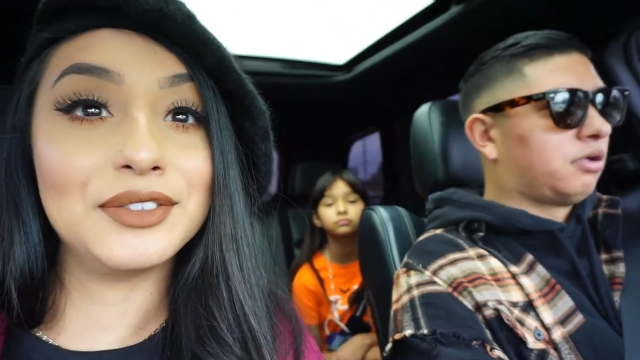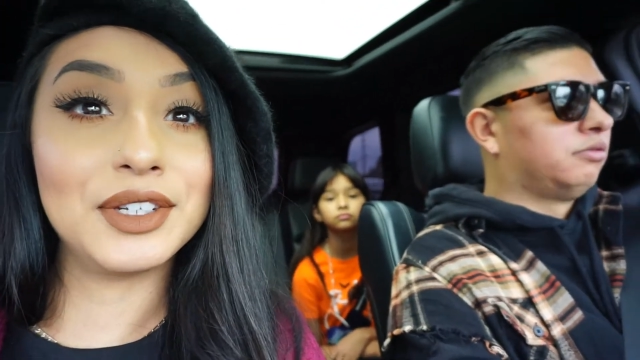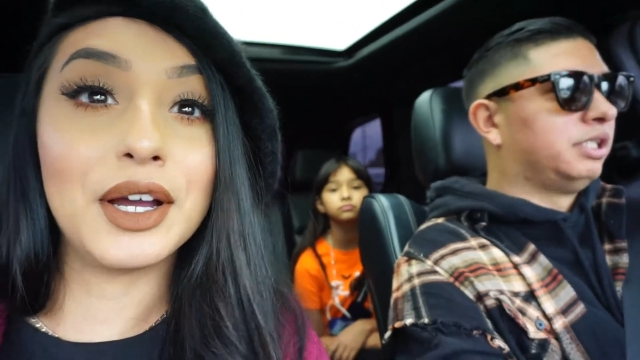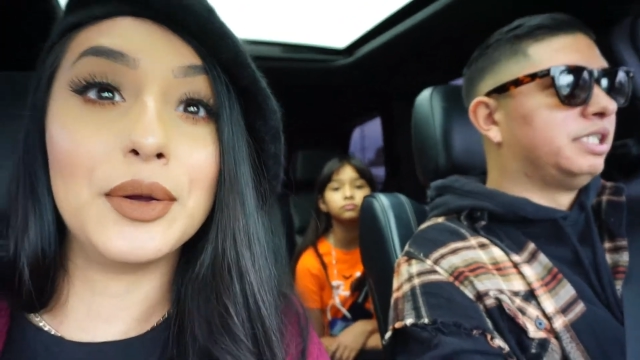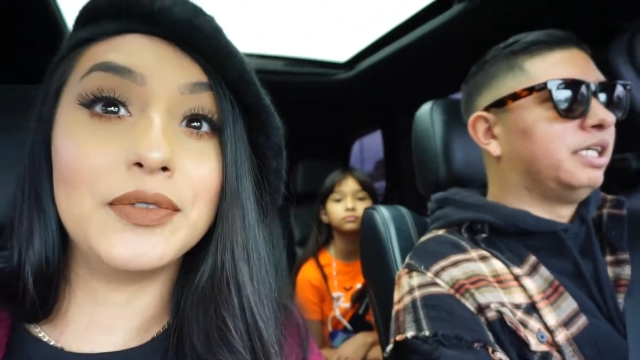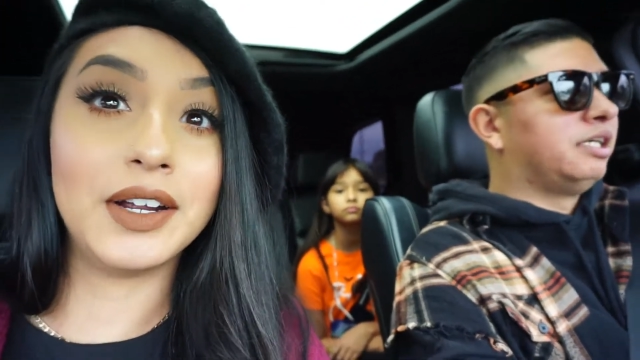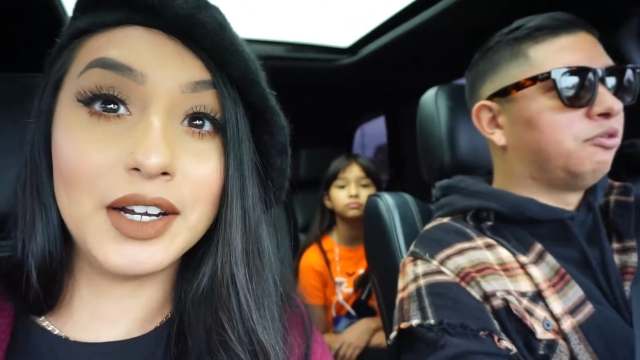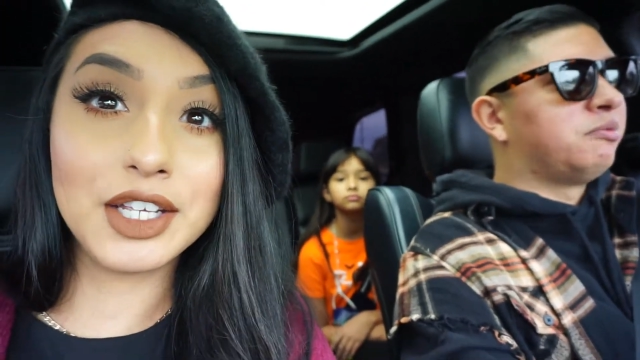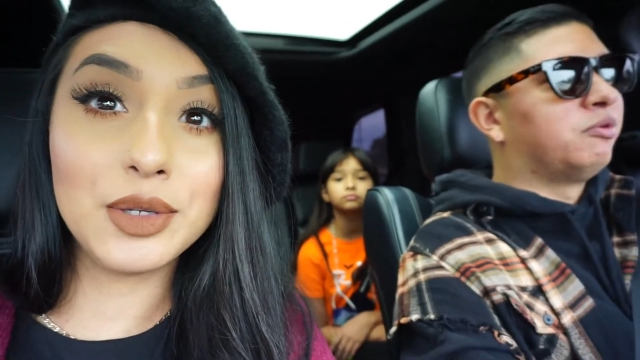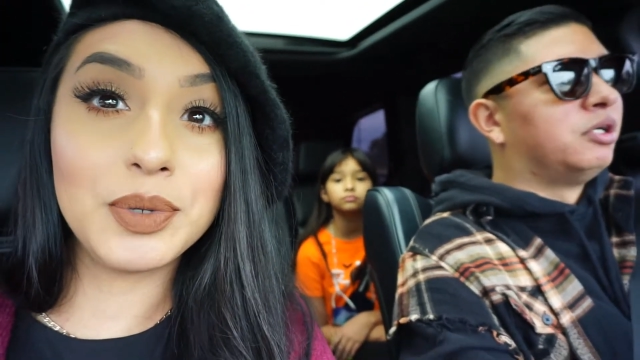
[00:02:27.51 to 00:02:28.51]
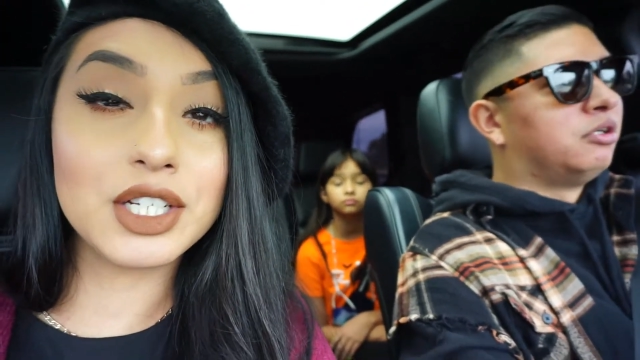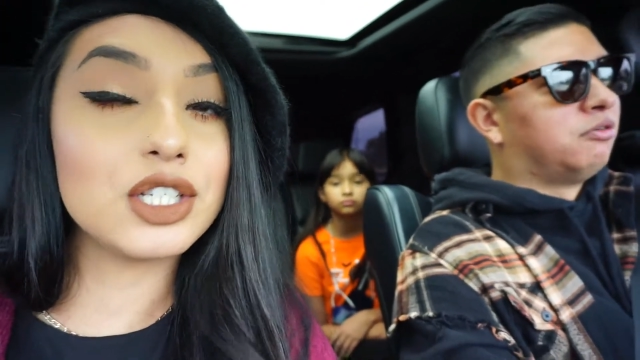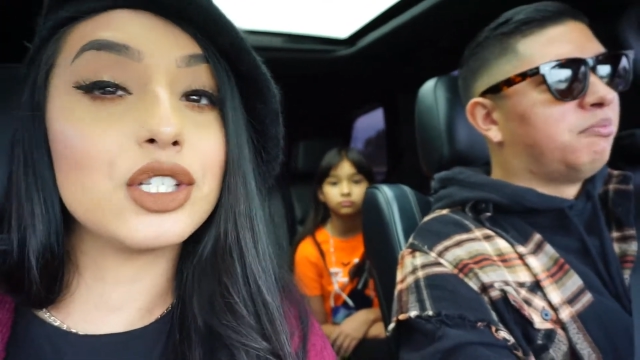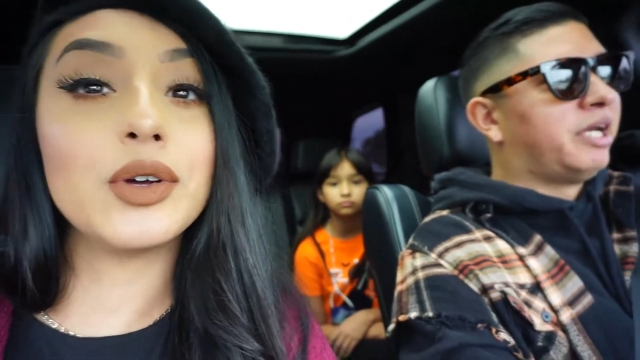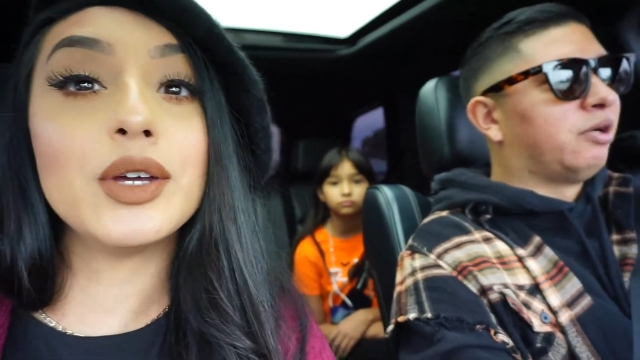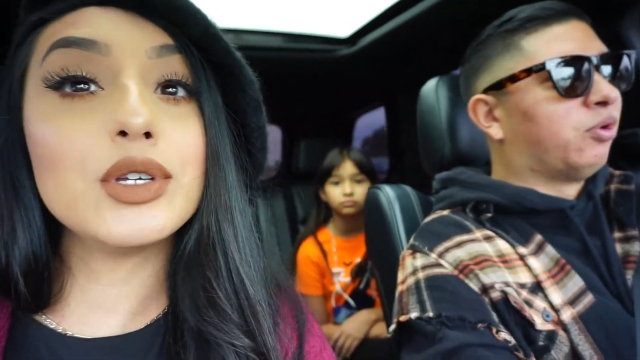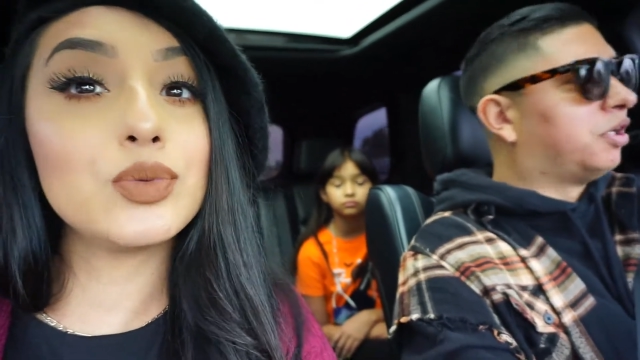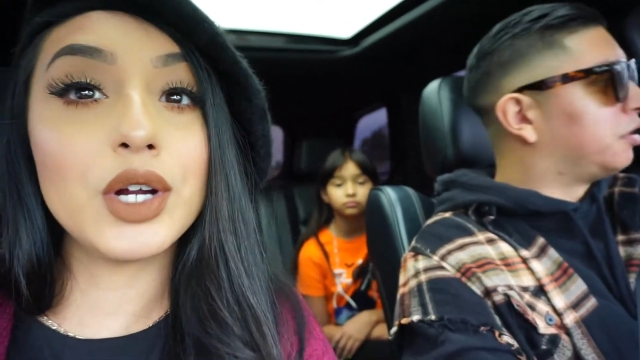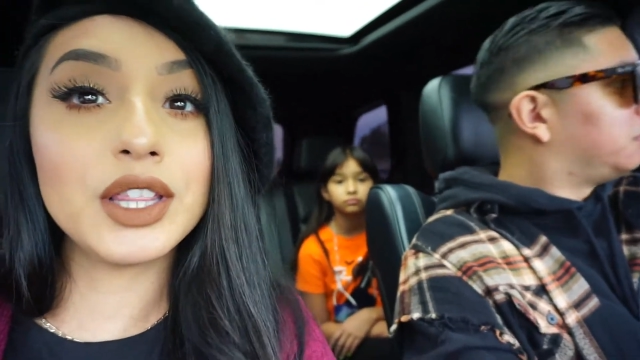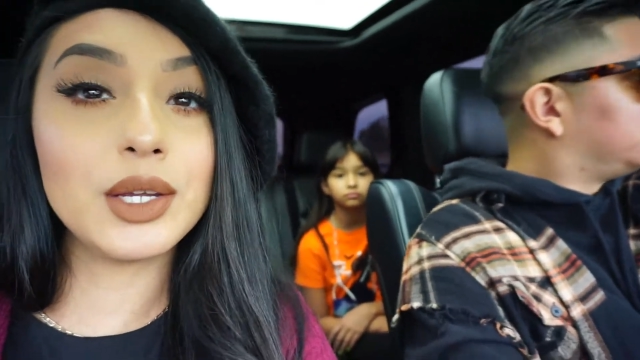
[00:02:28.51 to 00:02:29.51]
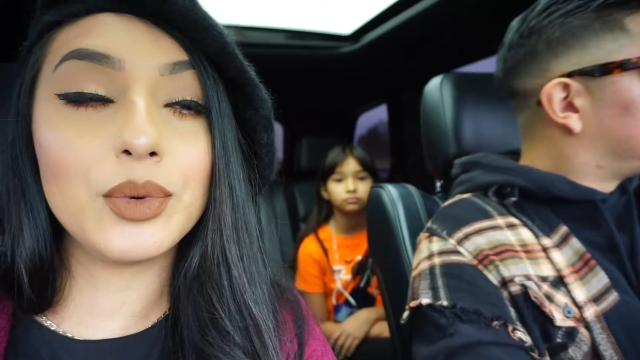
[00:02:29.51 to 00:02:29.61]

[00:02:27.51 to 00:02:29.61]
Speaker 1: we got did. very we, cute pictures so it, it was work. worth it